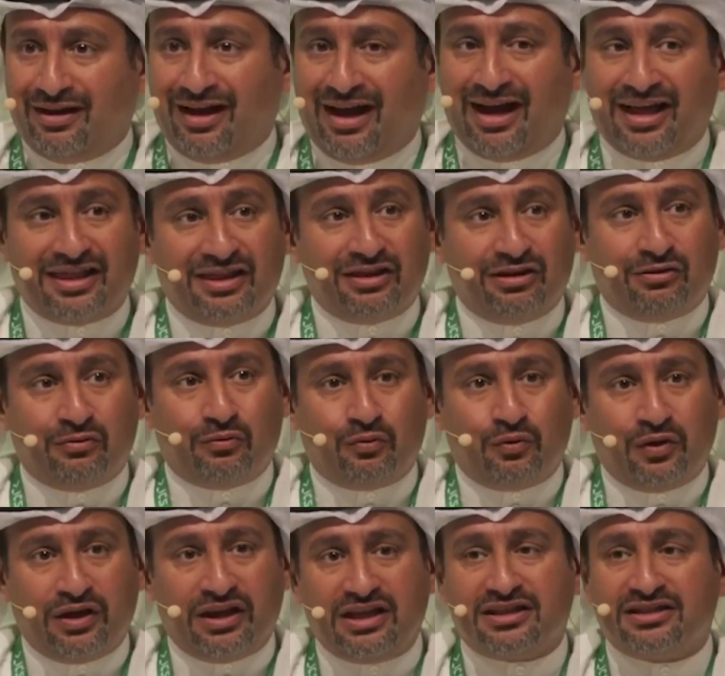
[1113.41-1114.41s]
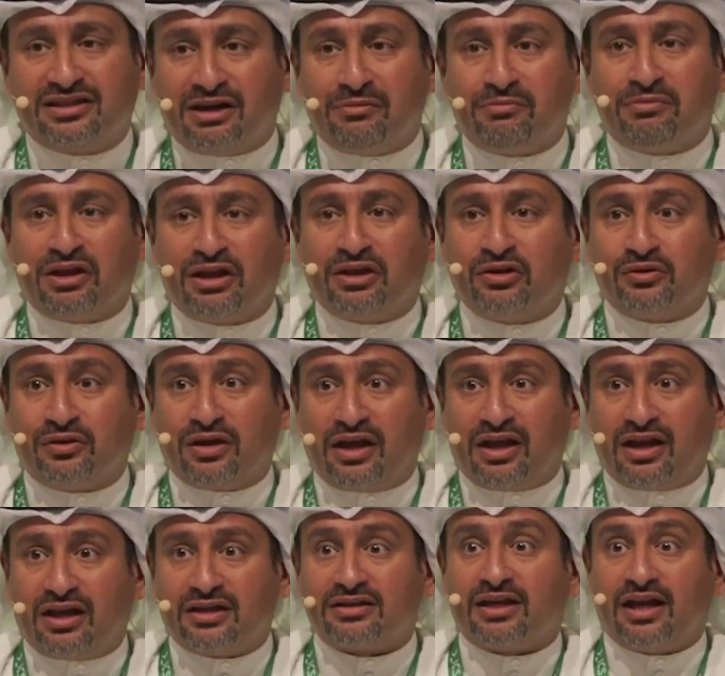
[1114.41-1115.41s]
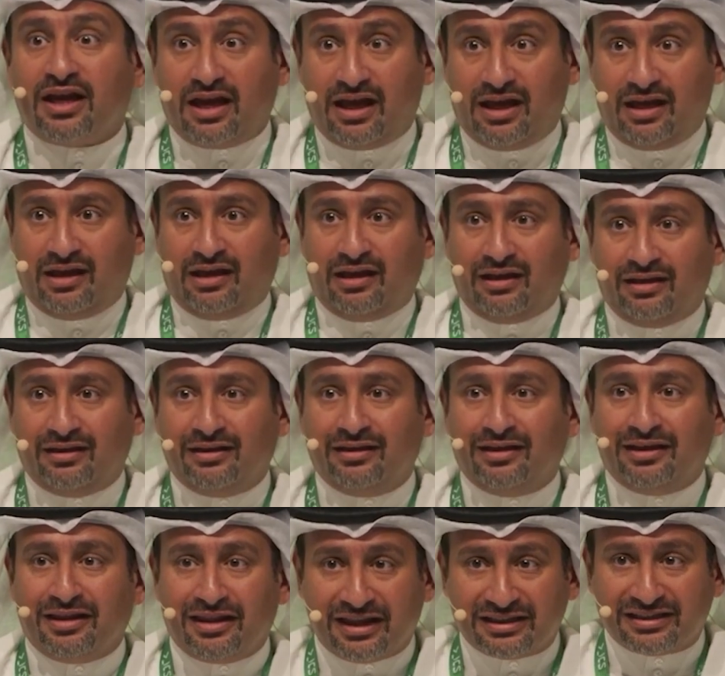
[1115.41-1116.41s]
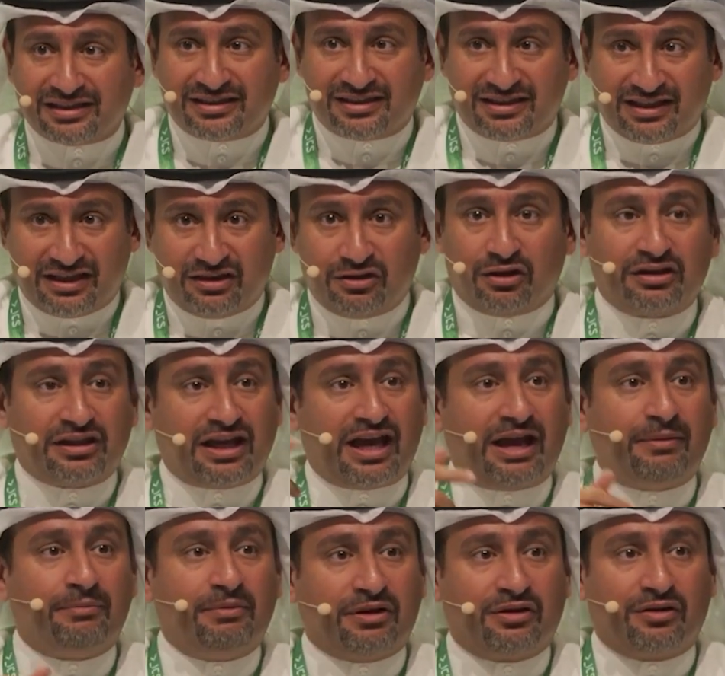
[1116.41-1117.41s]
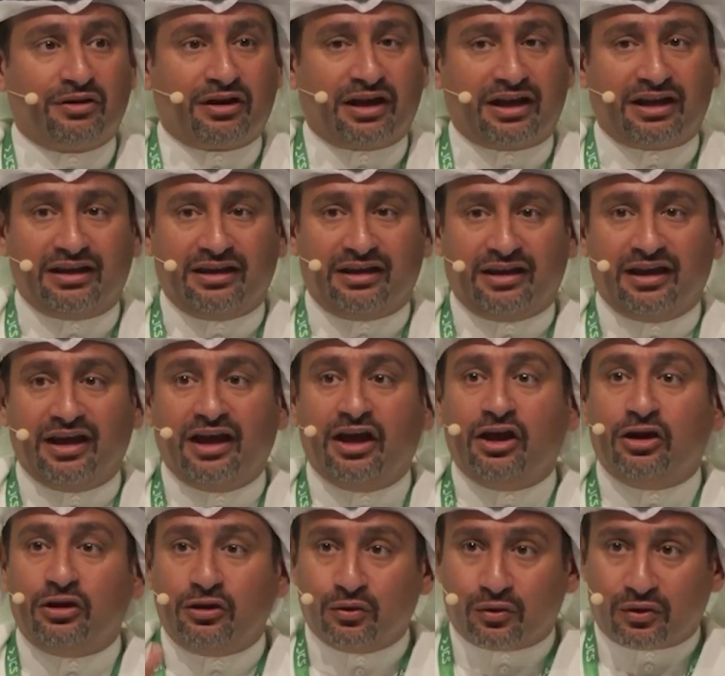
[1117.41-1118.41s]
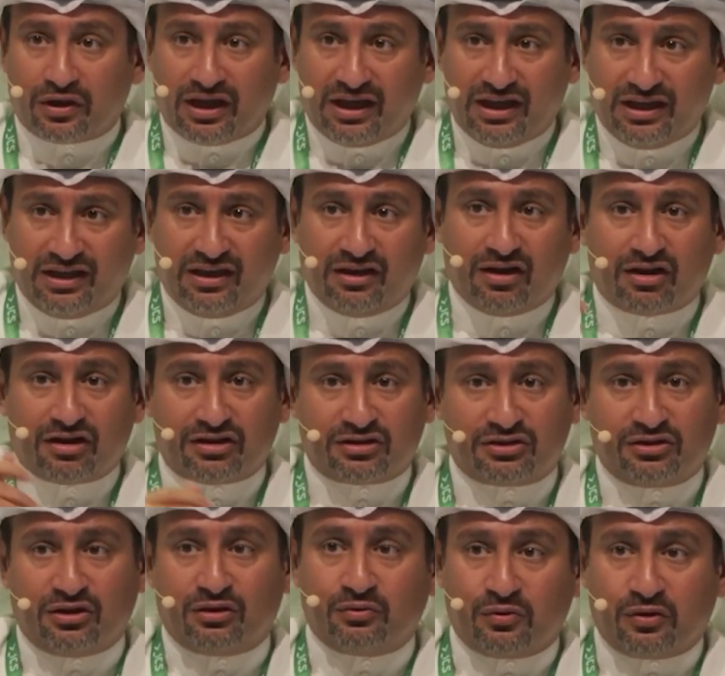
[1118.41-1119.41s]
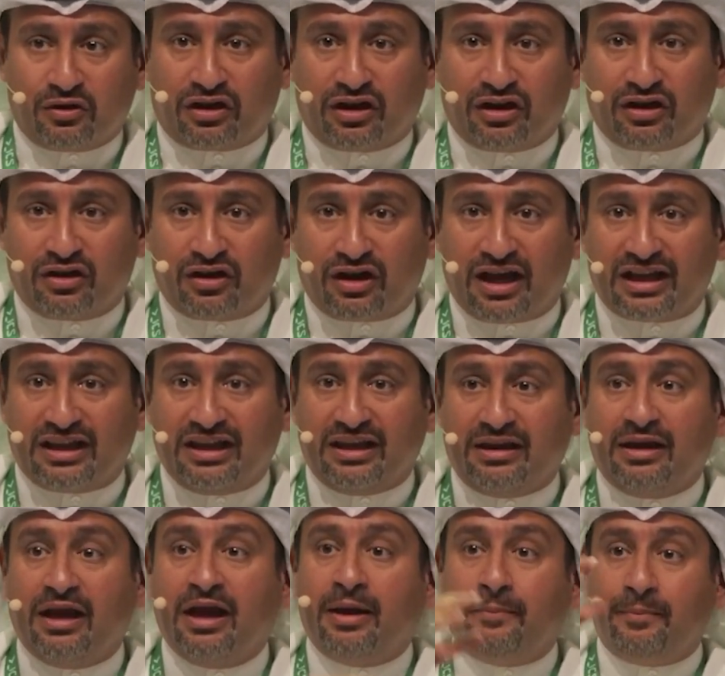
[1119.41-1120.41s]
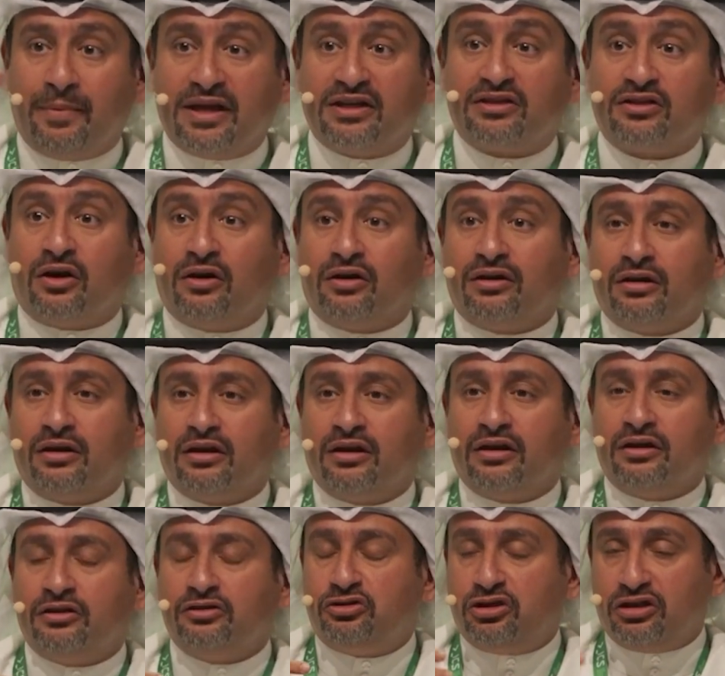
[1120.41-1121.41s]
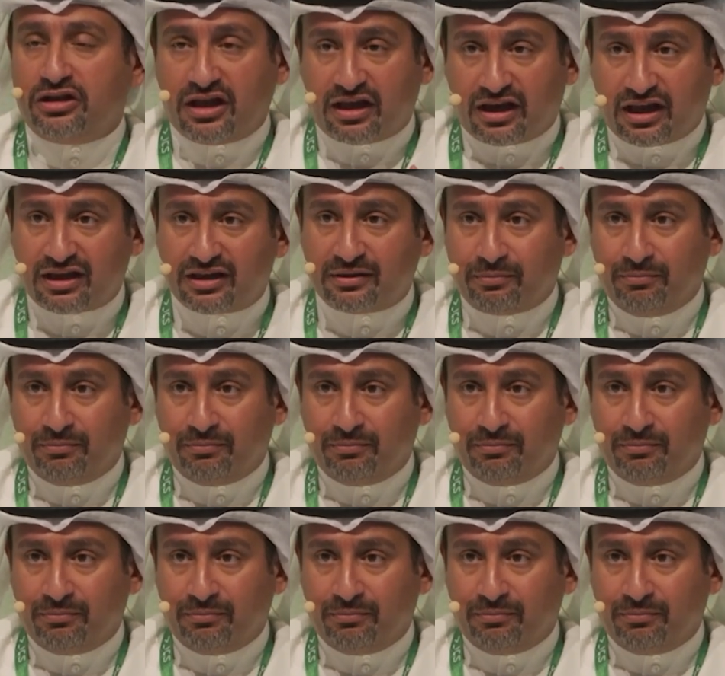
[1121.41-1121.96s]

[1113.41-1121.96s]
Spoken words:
And we need something to tell us, hey, this did not happen correctly. Your EDR is not working correctly, based on generic,